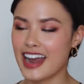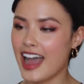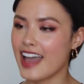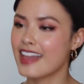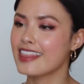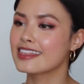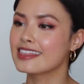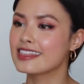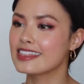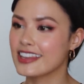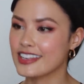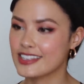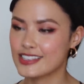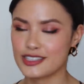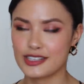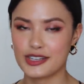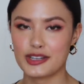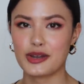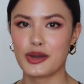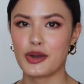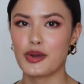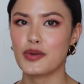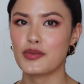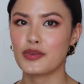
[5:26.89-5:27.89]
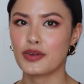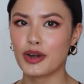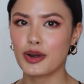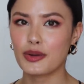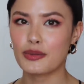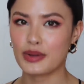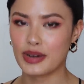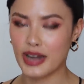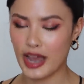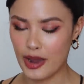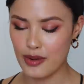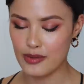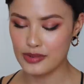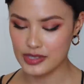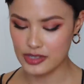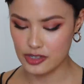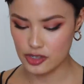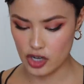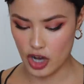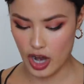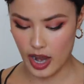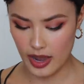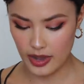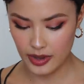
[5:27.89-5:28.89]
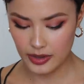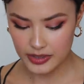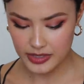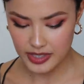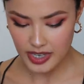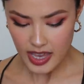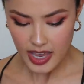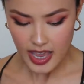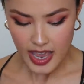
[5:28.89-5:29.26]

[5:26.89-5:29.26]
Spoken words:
I lusted over when I was a child.